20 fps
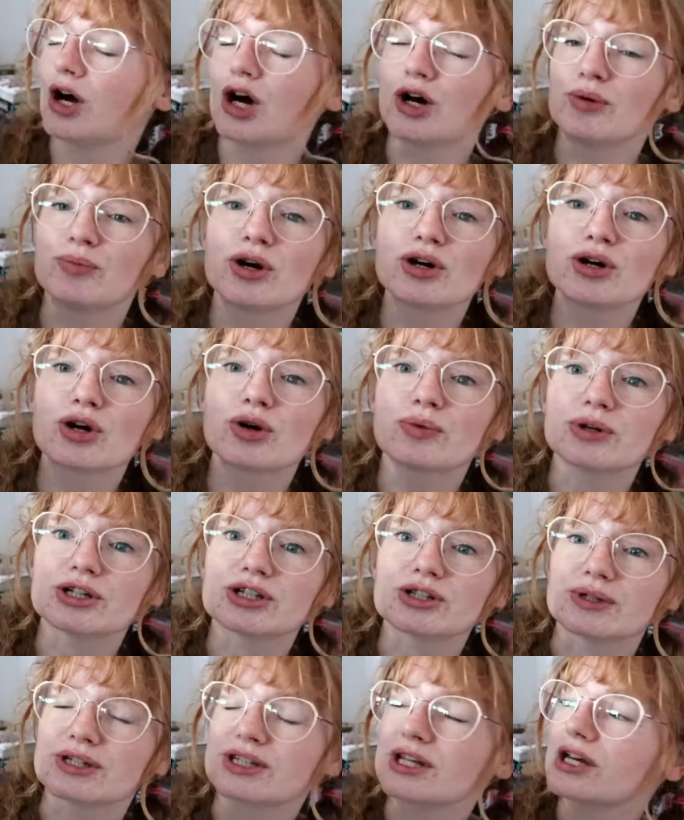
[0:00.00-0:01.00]
a manga
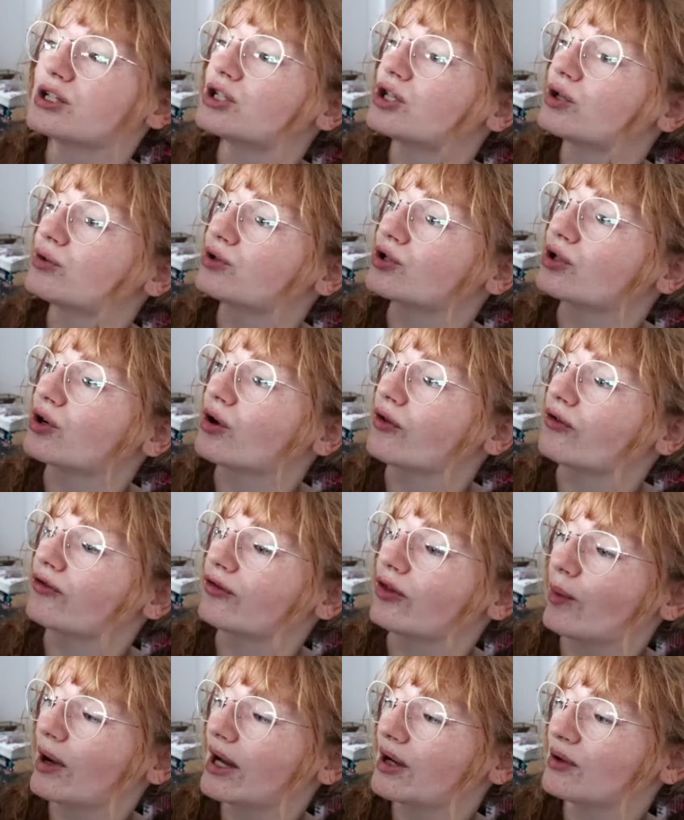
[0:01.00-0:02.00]
which was Children
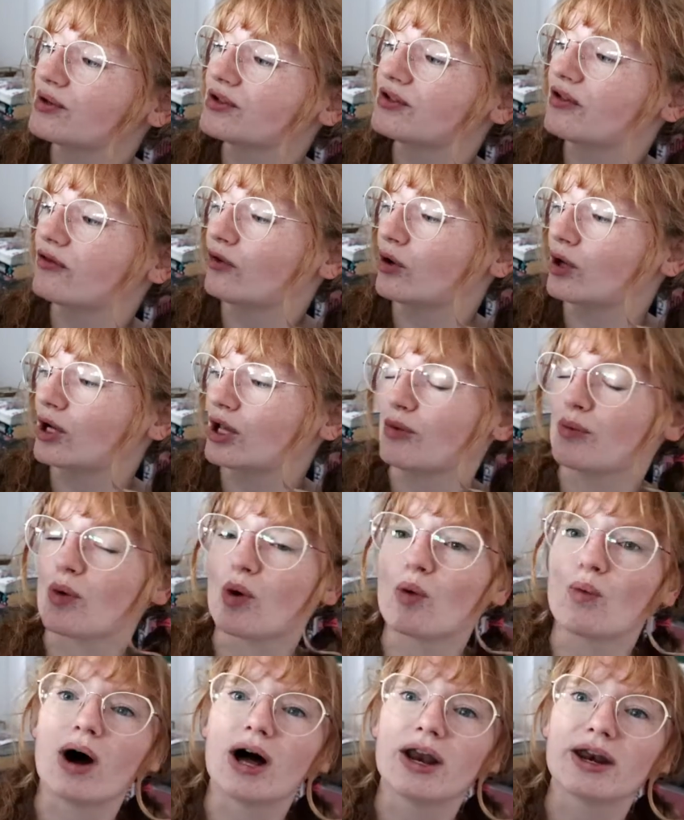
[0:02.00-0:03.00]
of the Whales Volume
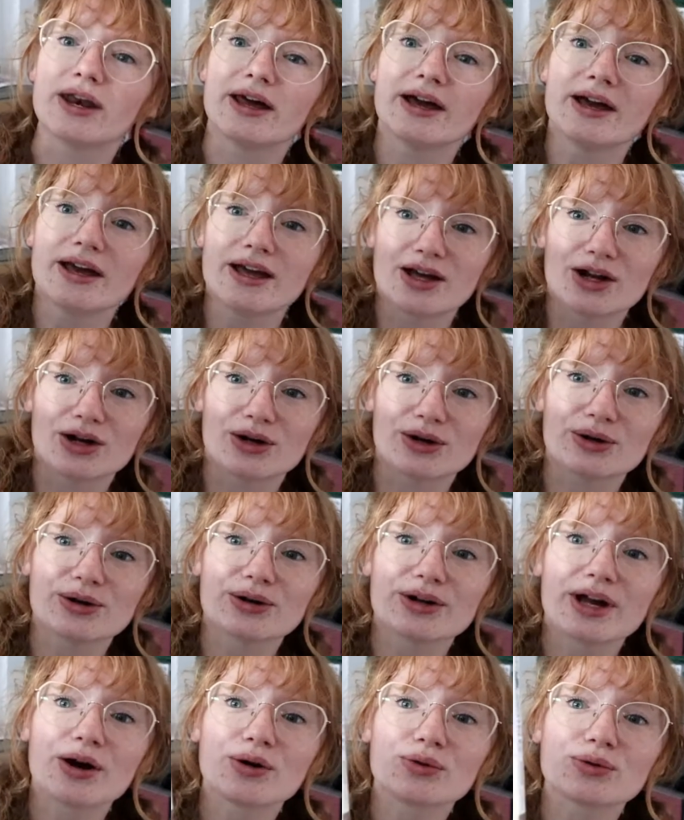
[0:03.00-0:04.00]
1.
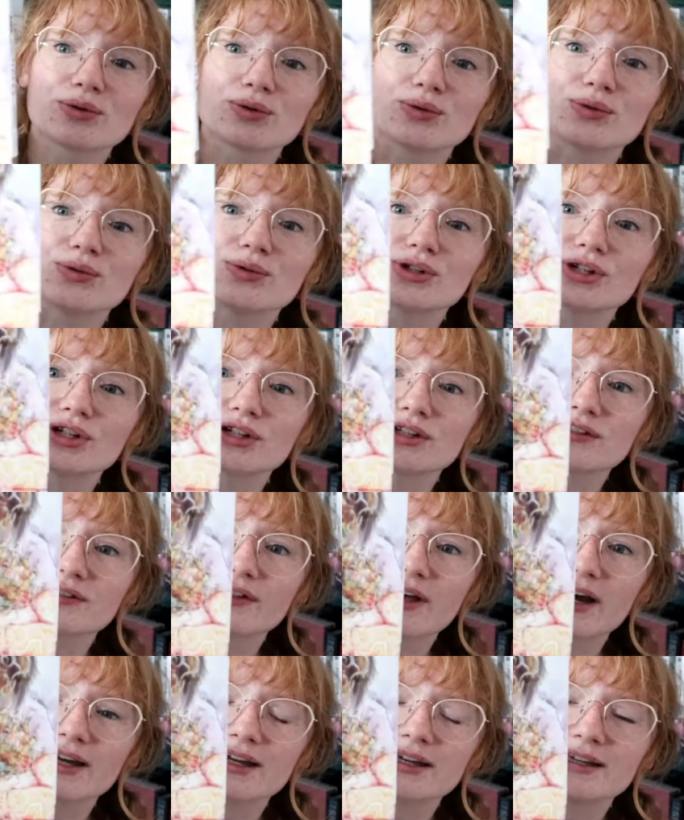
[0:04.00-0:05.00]
Look how gorgeous
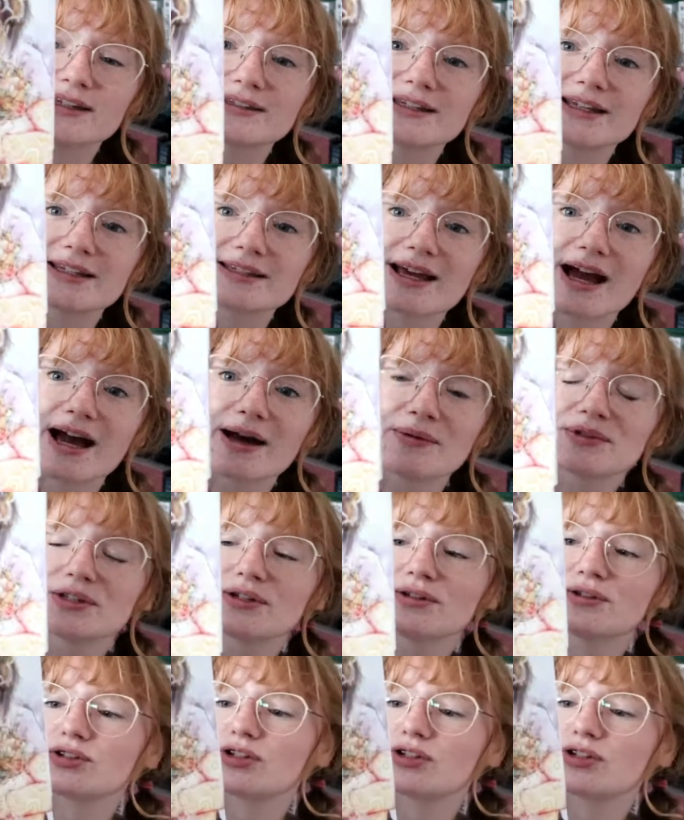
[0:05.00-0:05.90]
that is. It's absolutely